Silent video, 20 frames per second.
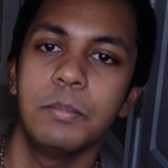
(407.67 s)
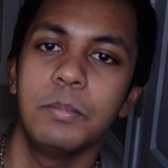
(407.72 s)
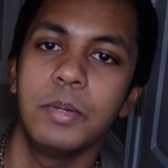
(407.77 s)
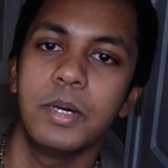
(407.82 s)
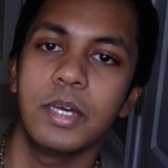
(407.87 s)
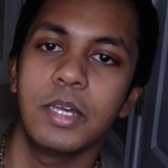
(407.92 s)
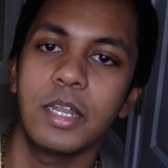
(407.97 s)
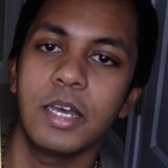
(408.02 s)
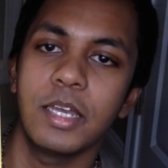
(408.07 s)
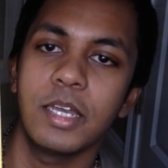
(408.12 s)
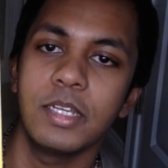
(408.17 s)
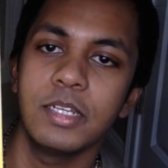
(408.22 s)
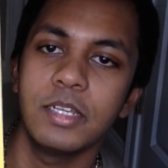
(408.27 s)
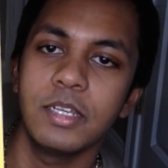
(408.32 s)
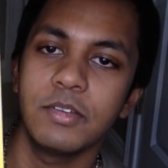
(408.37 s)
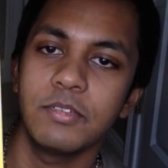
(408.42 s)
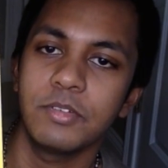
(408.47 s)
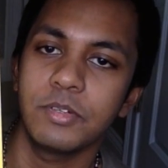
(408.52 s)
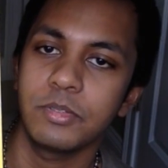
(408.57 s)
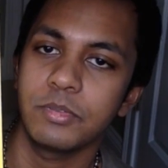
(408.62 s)
but I
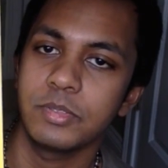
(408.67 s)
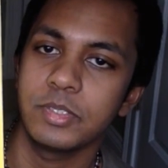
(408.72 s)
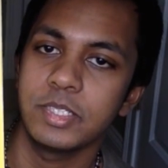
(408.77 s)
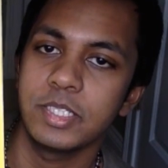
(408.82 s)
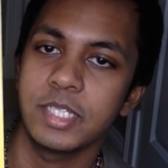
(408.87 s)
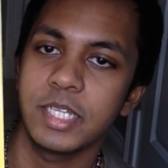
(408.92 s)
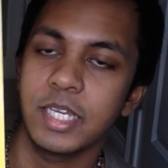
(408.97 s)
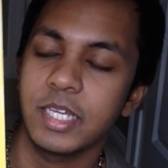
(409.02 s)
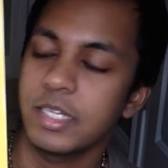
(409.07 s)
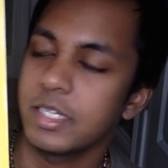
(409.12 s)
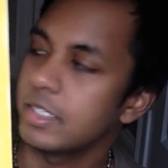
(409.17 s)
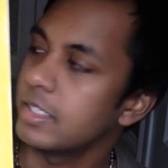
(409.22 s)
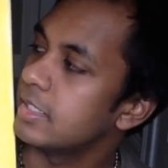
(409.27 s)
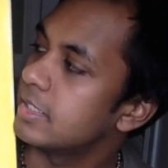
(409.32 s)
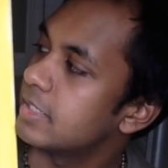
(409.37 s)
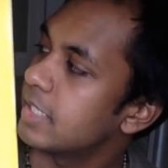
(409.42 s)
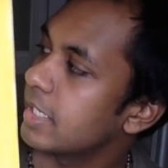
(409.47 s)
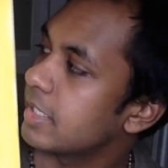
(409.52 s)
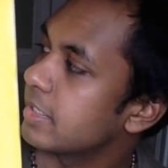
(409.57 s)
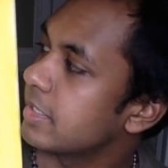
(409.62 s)
never really had any
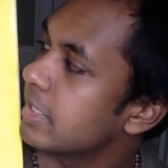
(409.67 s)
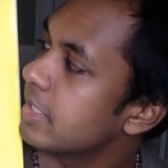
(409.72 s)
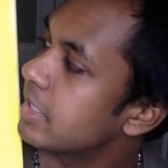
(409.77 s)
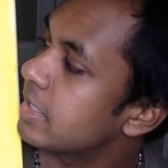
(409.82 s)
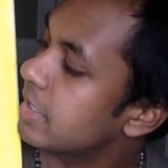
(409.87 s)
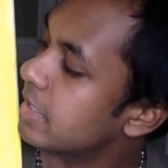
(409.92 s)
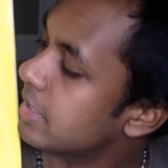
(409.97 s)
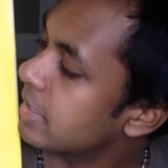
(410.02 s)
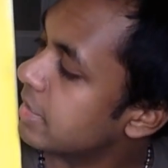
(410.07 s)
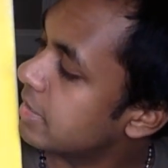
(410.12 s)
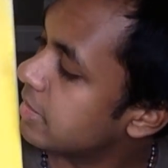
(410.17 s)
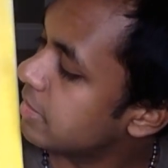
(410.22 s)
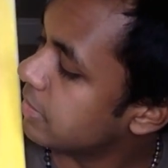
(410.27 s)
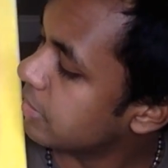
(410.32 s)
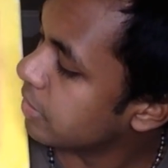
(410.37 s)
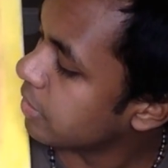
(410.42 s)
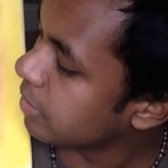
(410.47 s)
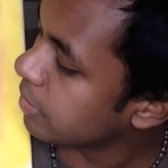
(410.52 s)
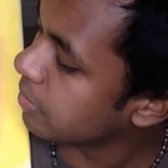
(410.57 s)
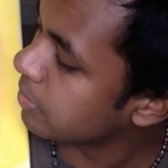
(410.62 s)
technique and I didn't
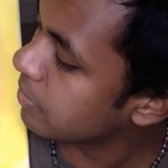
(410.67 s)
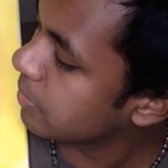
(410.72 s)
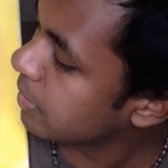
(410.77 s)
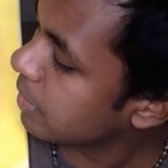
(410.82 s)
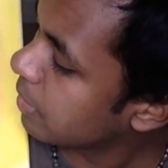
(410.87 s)
know